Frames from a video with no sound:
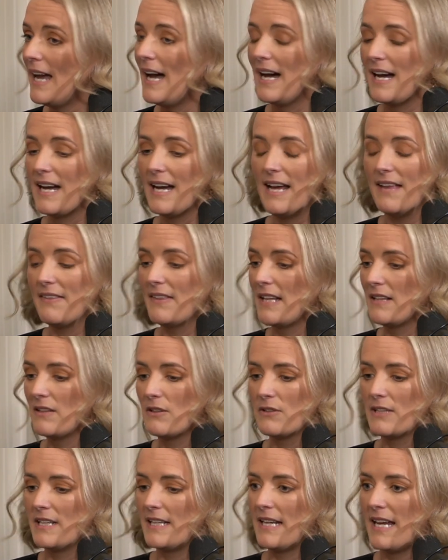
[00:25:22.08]
And
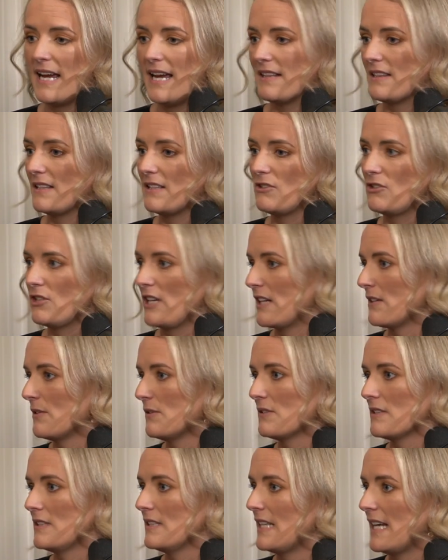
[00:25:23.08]
then looking at the
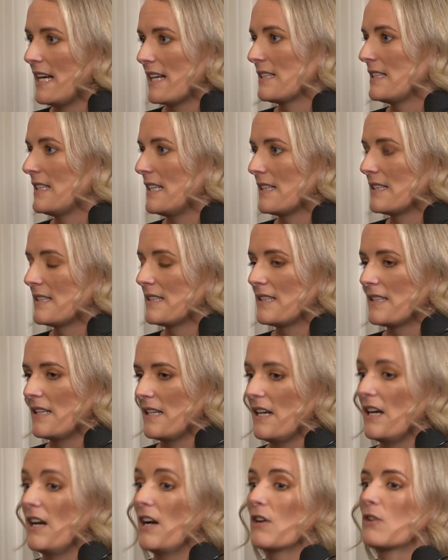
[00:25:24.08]
channels and tactics
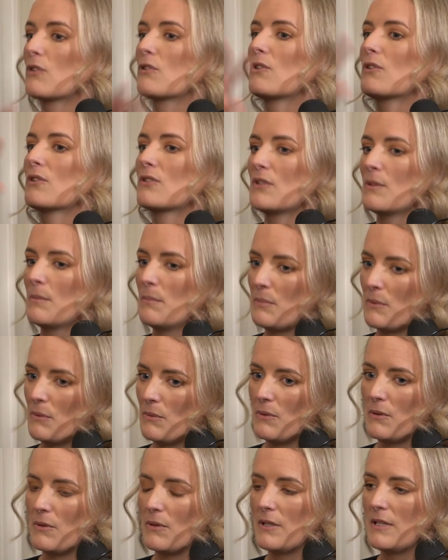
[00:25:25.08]
across the
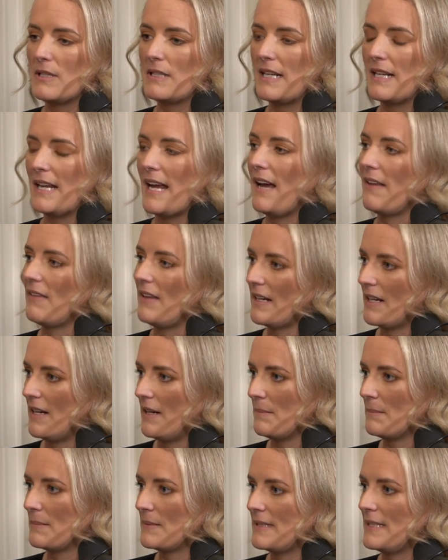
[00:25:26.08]
board and how that
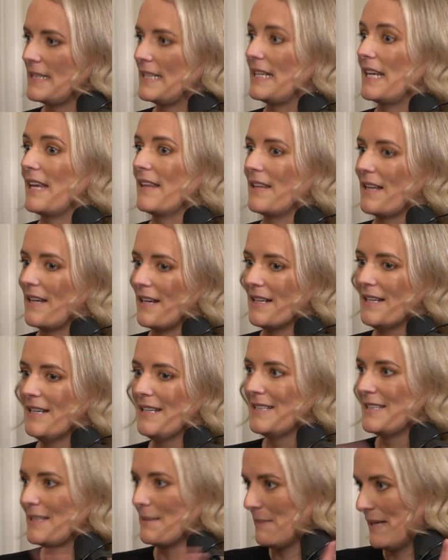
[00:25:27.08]
comes together
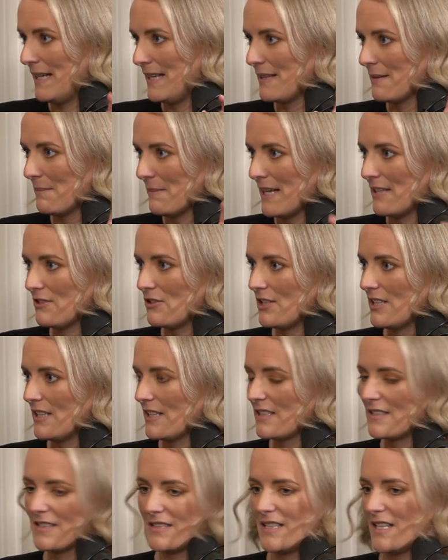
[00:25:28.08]
to make the
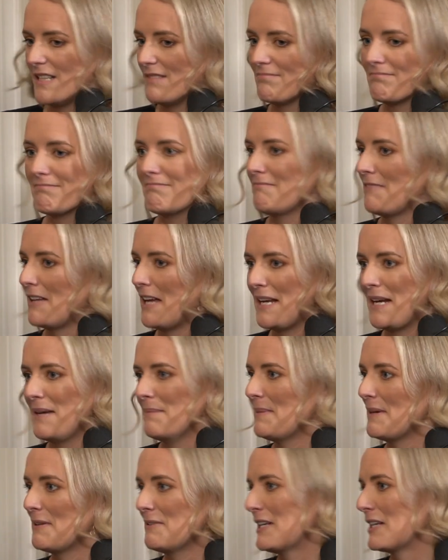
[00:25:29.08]
magic to then light
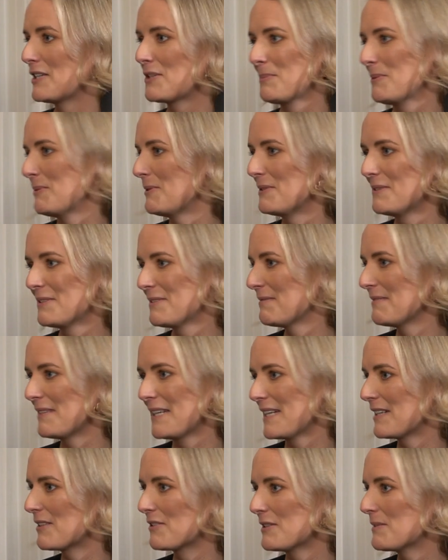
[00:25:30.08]
up our dashboards
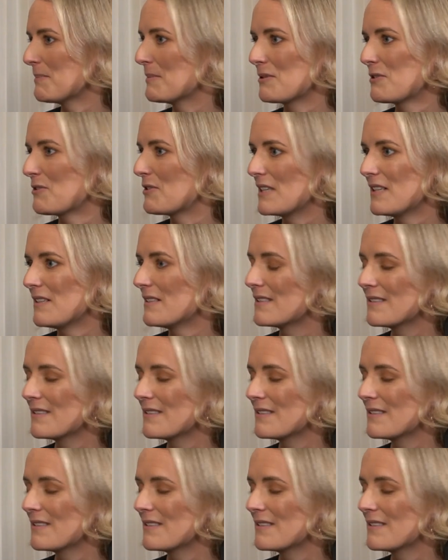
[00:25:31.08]
like Christmas trees.